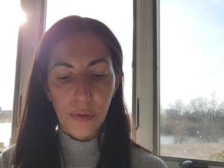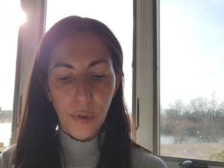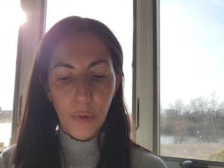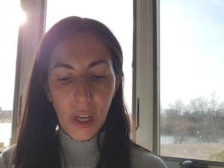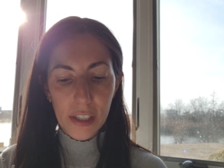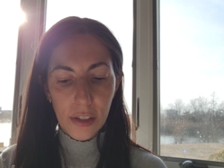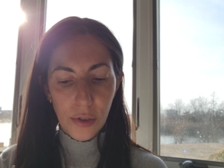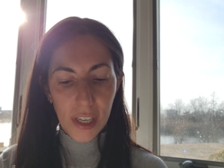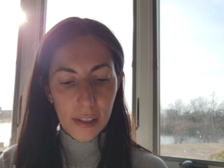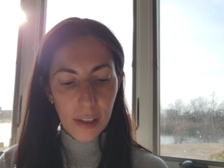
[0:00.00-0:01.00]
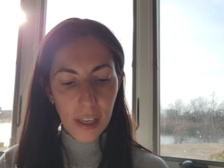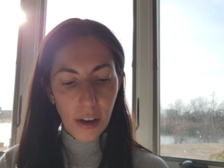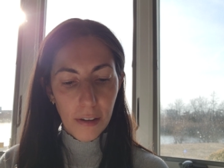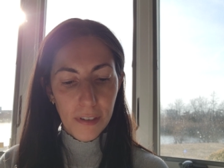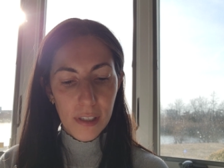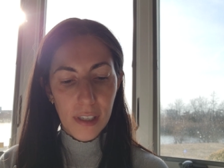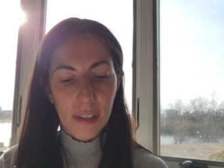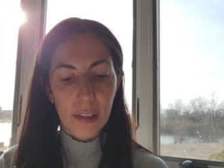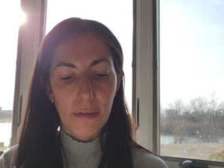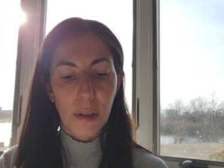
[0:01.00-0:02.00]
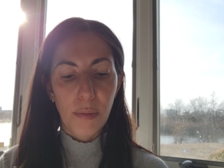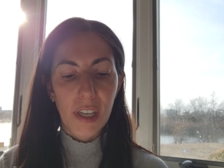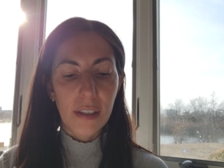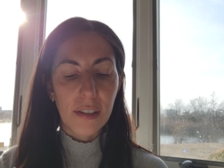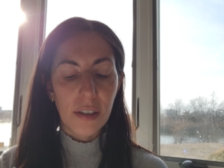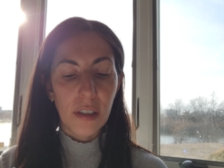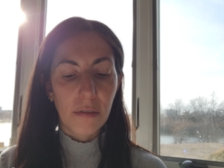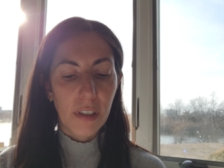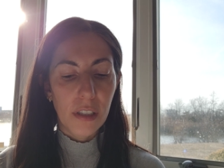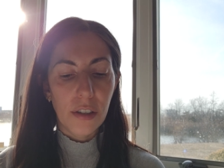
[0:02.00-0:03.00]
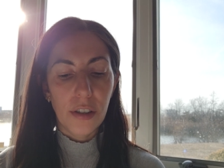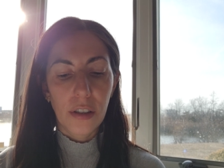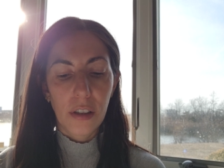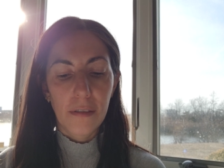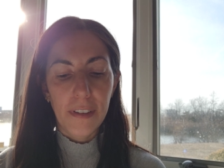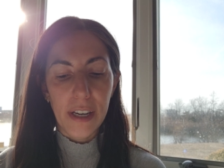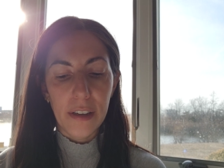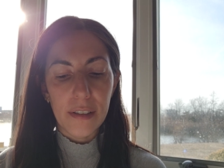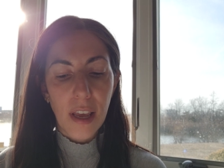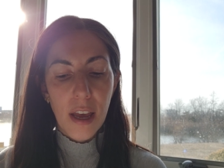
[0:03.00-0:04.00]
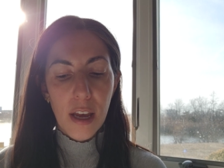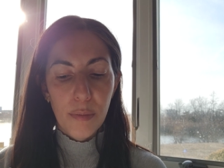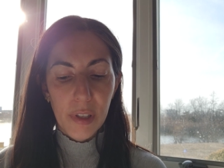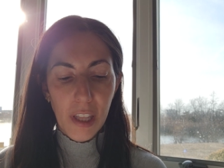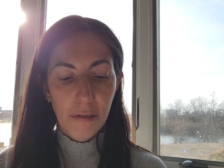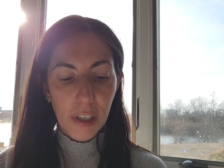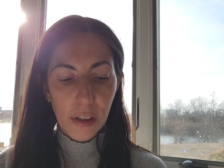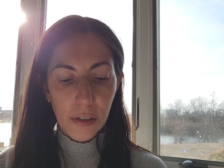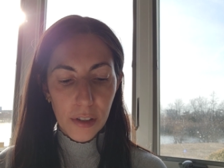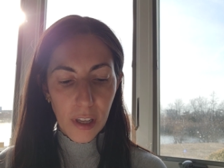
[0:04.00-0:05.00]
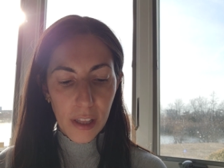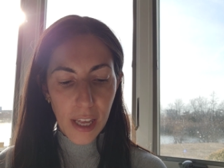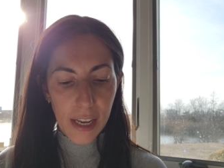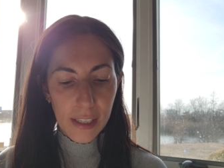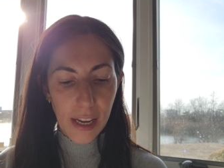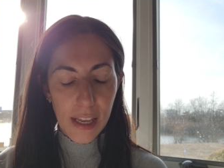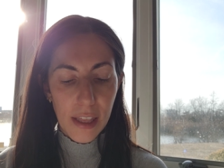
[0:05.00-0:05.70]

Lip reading: we went straight to the offices of the Minister of Internal Affairs, but they were closed on that day.